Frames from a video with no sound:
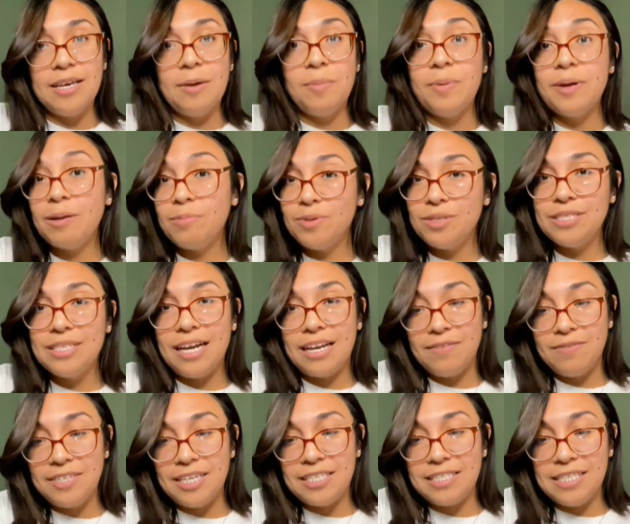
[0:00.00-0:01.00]
but I'm just kind
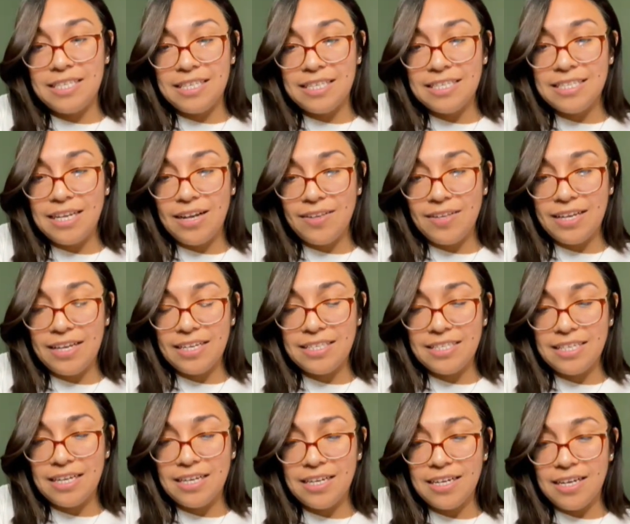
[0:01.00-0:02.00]
of testing this out, like I
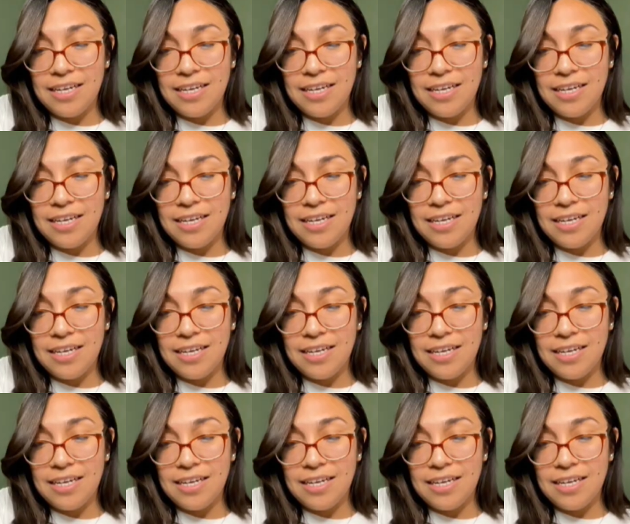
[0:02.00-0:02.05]
said.